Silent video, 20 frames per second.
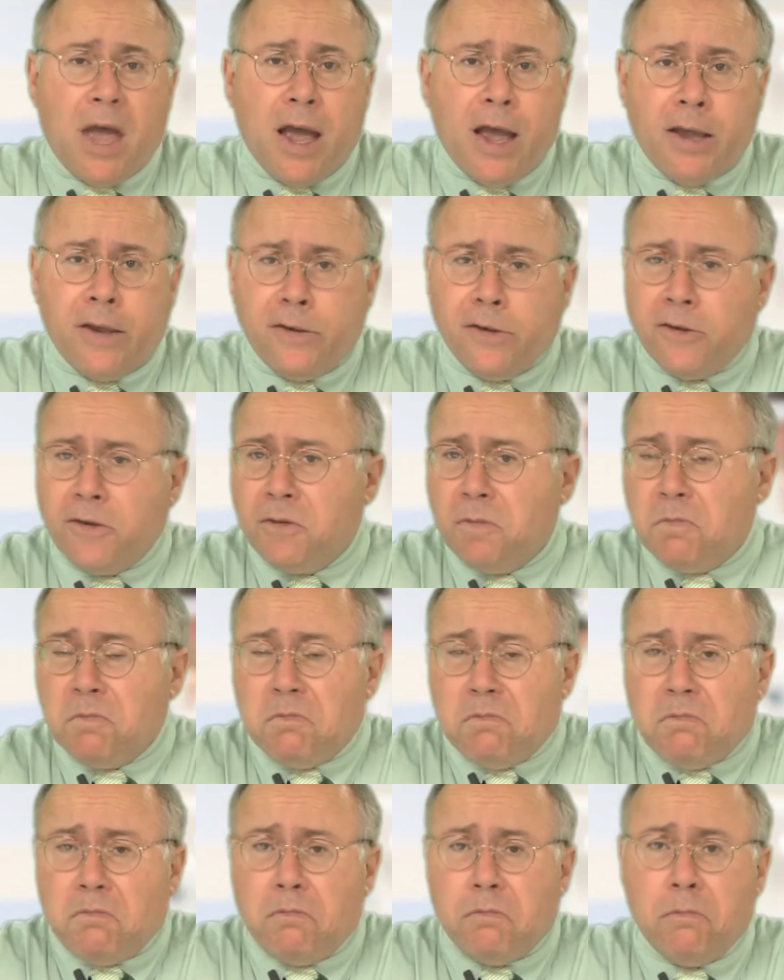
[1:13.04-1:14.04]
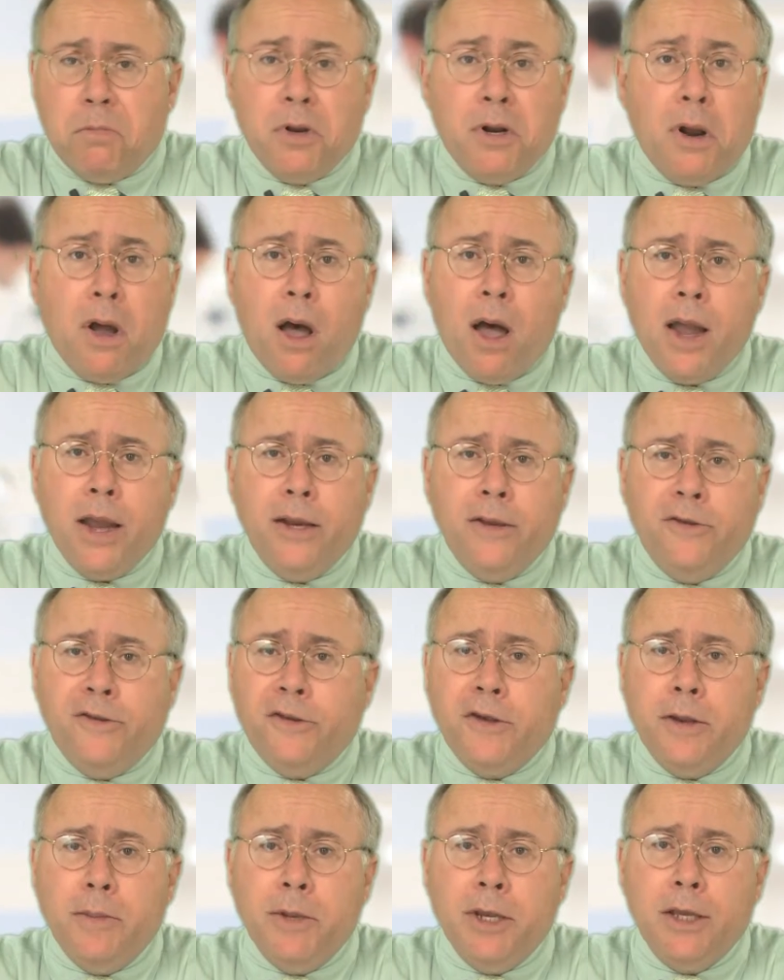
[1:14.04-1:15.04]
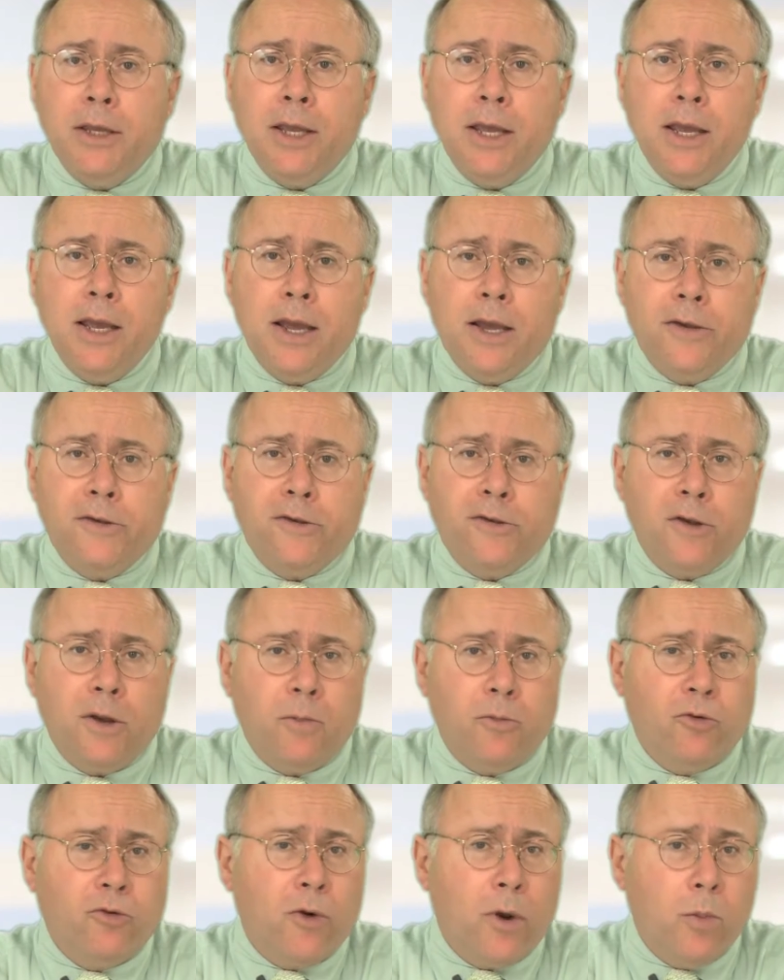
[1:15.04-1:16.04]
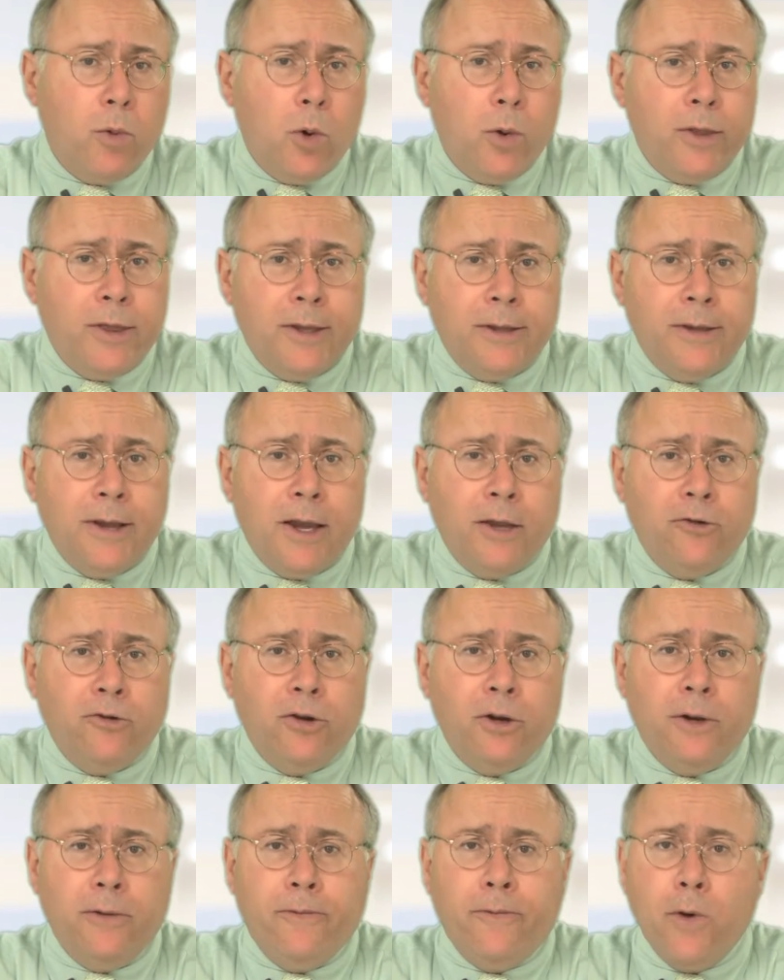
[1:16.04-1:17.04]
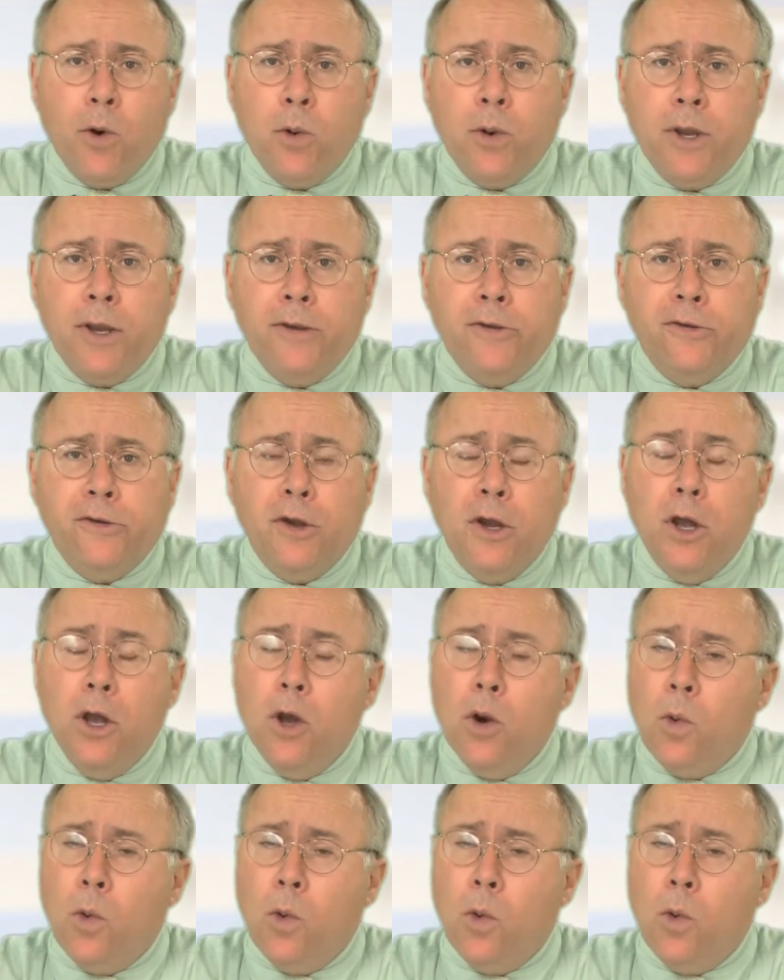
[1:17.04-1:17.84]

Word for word: as benign, seemingly, as some trouble with attention and focus,